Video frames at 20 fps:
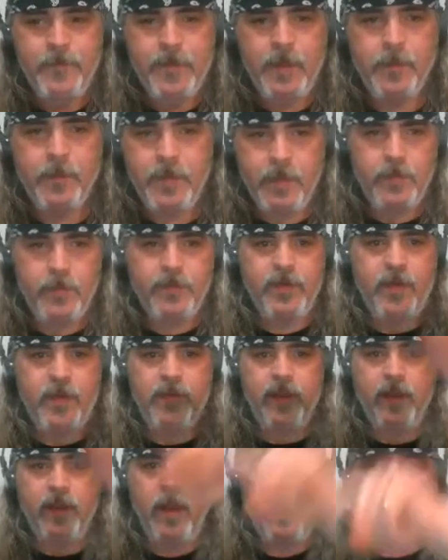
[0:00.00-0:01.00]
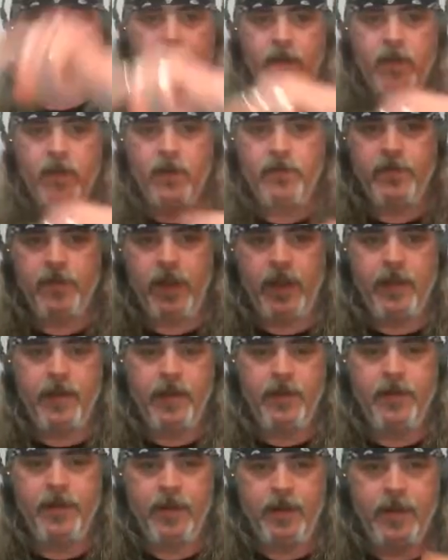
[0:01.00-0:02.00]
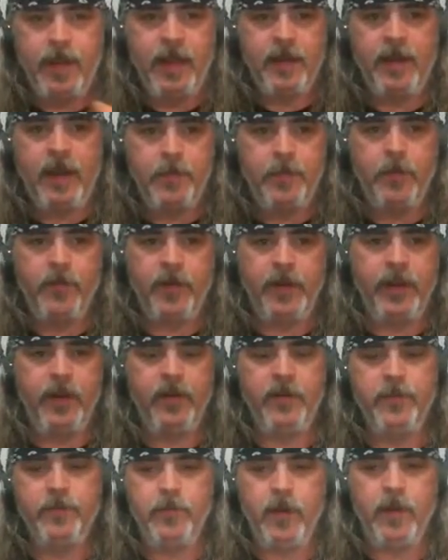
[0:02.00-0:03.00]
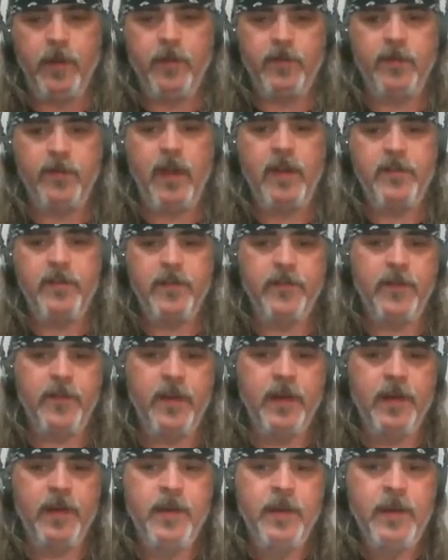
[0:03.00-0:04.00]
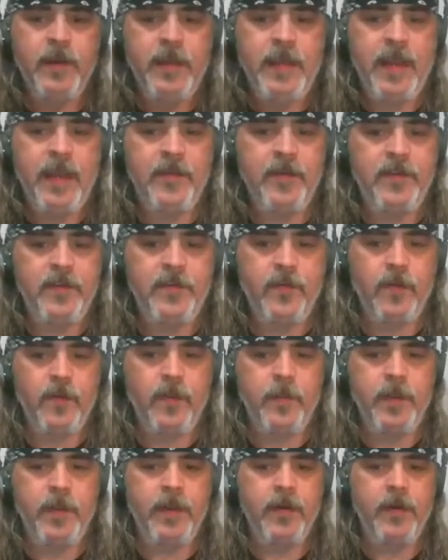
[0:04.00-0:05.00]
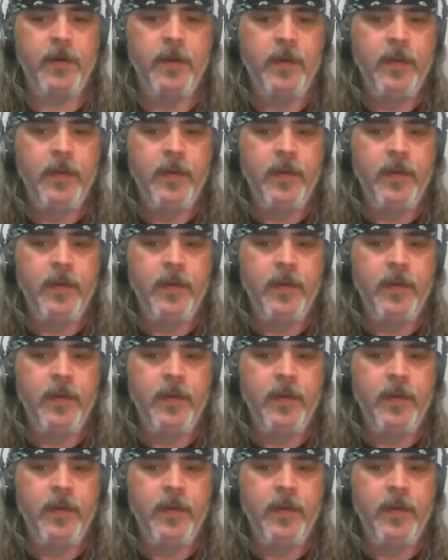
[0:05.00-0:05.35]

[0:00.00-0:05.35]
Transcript: But they would travel along the coastline and then end up over here. There's lots of evidence for them here.